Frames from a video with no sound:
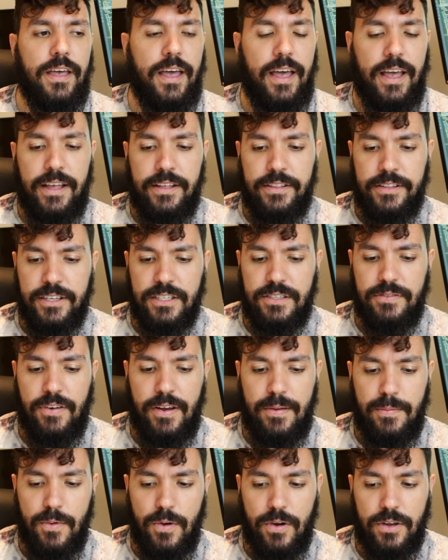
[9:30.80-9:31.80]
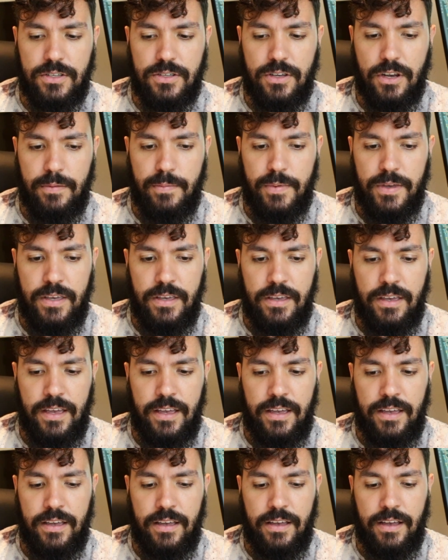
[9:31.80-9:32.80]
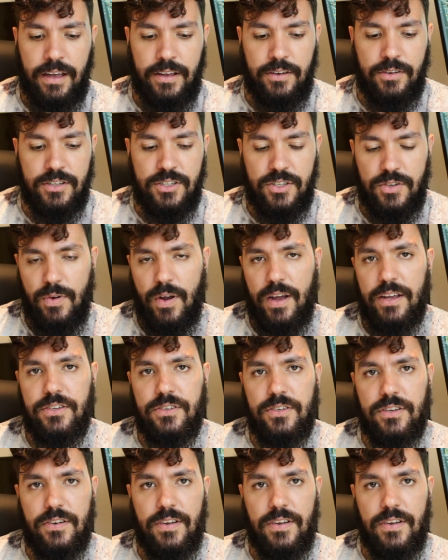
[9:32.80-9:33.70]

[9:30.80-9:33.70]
and this framework is gonna be I'm gonna try to